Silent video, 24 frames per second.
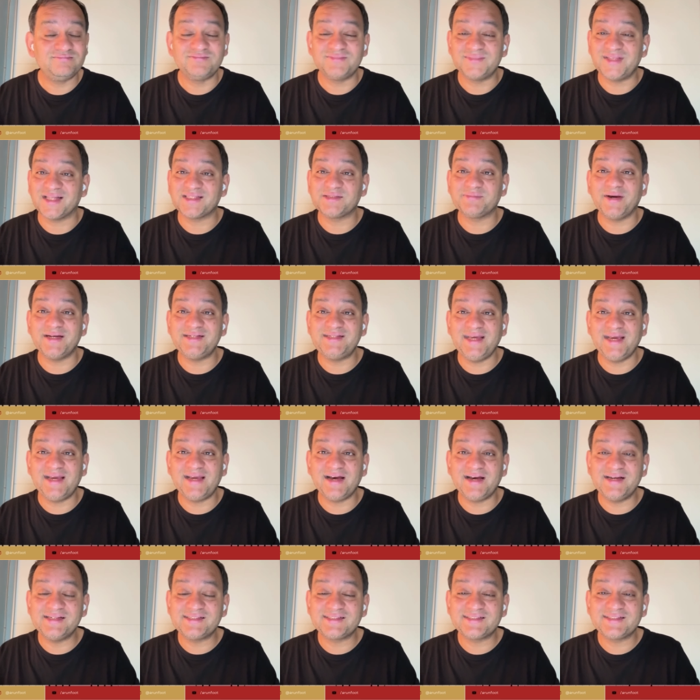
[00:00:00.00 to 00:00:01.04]
That's my take,
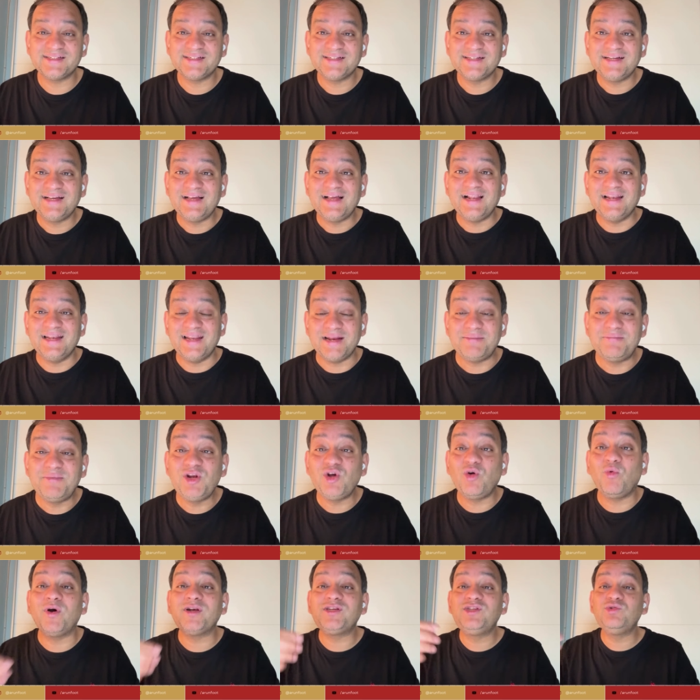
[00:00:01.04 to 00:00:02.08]
guys. Let me
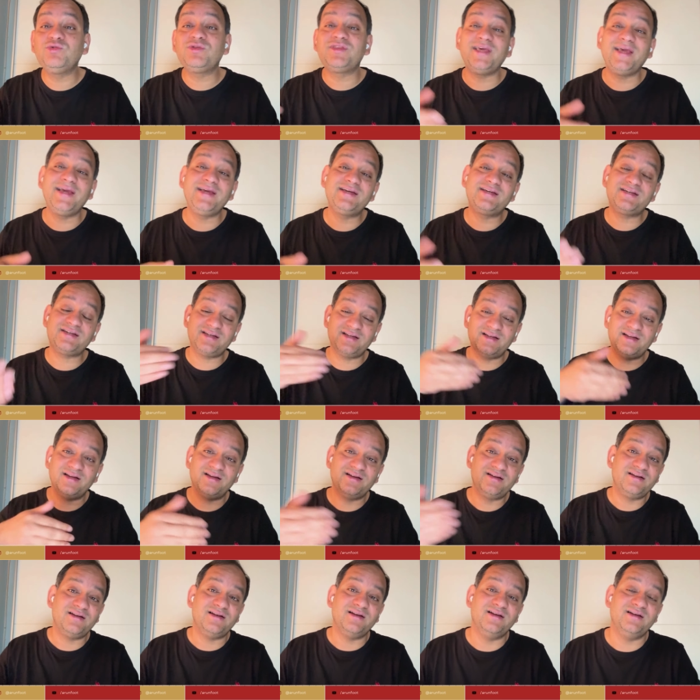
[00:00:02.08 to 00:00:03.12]
know what you think.
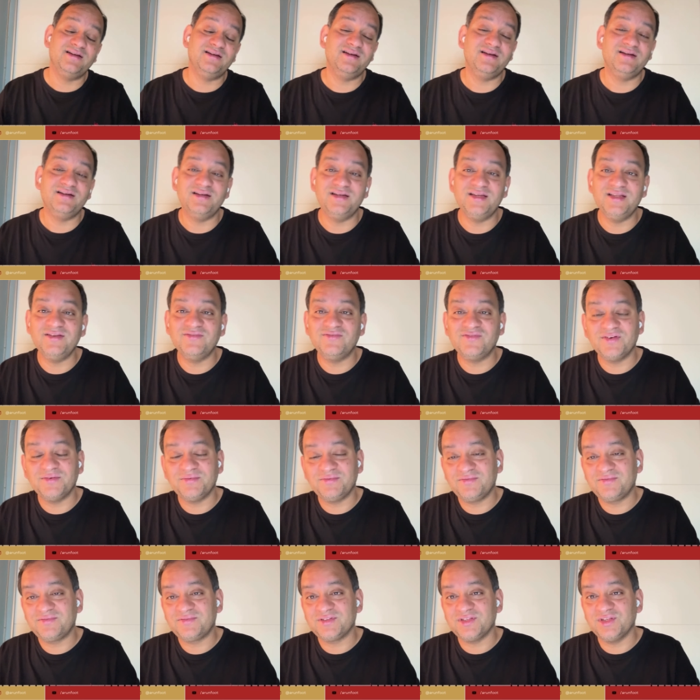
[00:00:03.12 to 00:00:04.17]
Leave
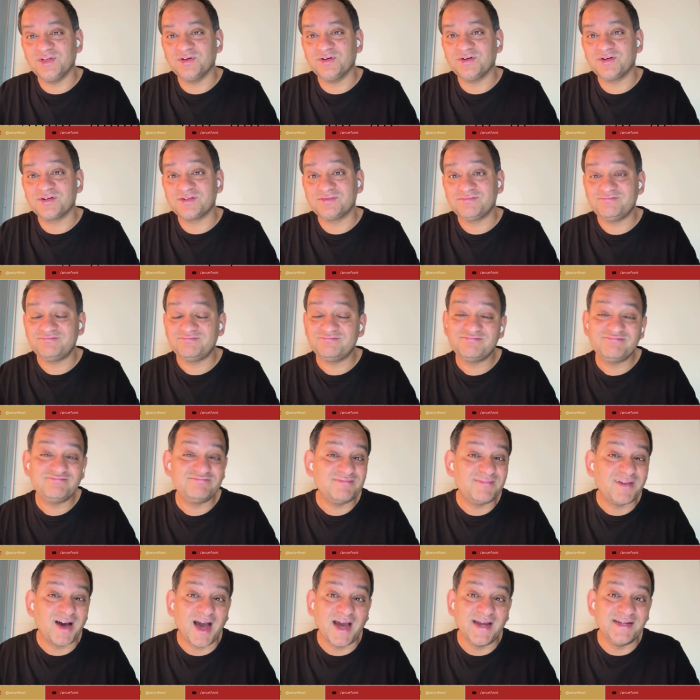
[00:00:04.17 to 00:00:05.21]
your
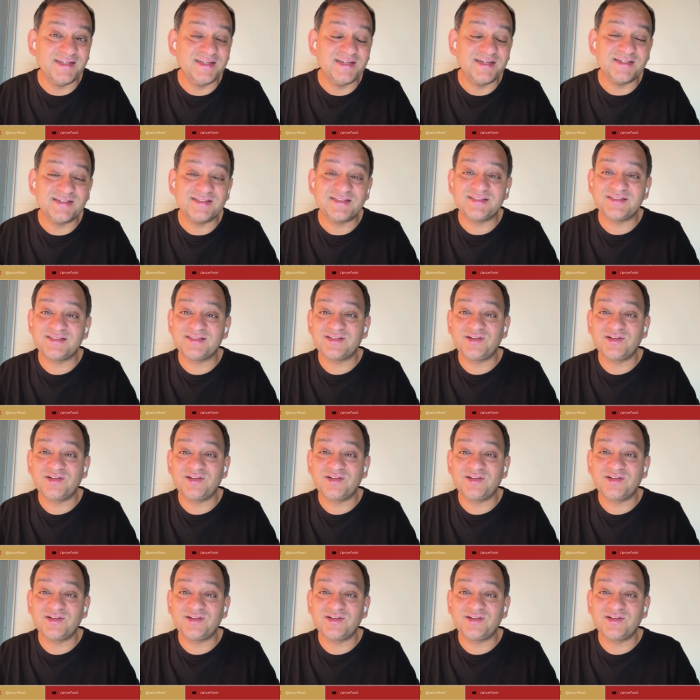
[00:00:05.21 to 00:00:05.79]
ideas,